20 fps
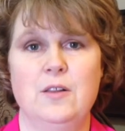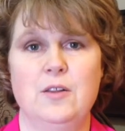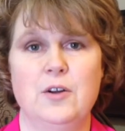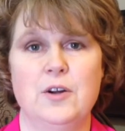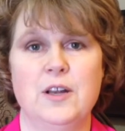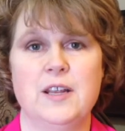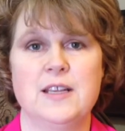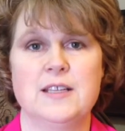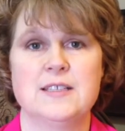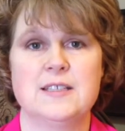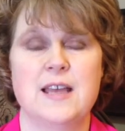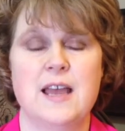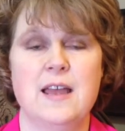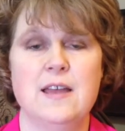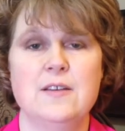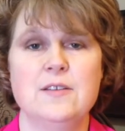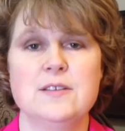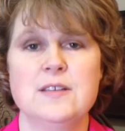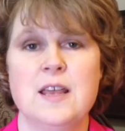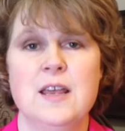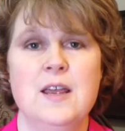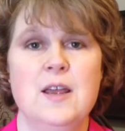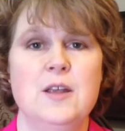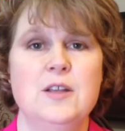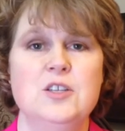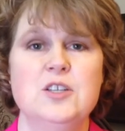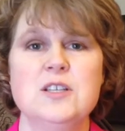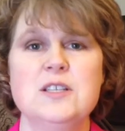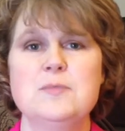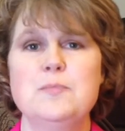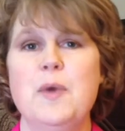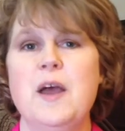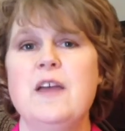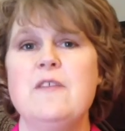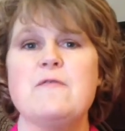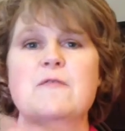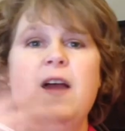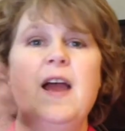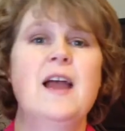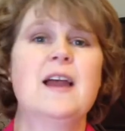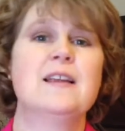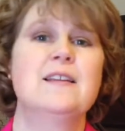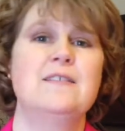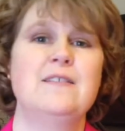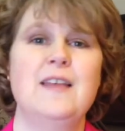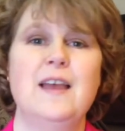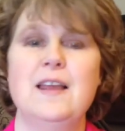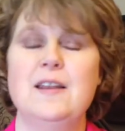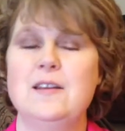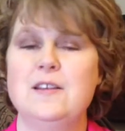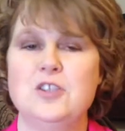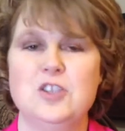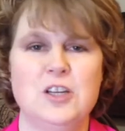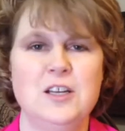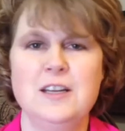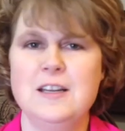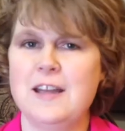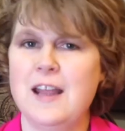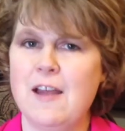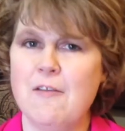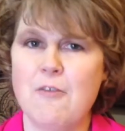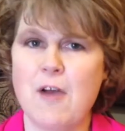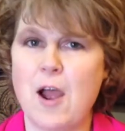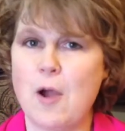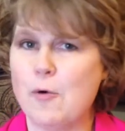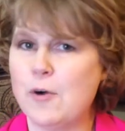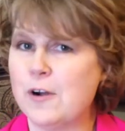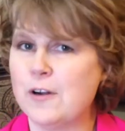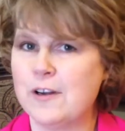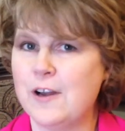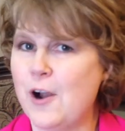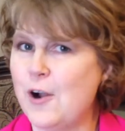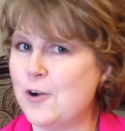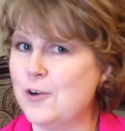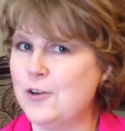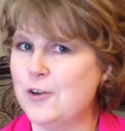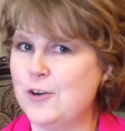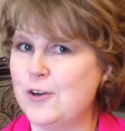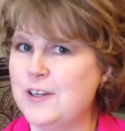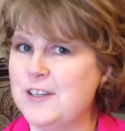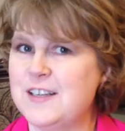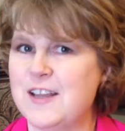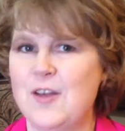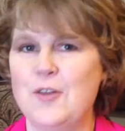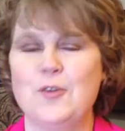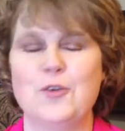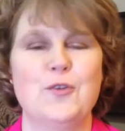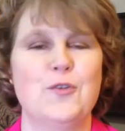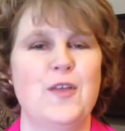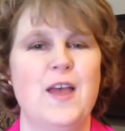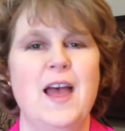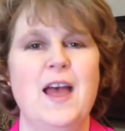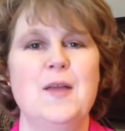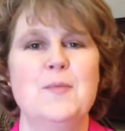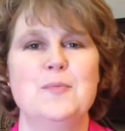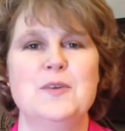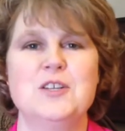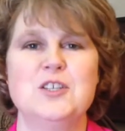learning styles just by fact that she didn't have Howard Gardner to tell her that,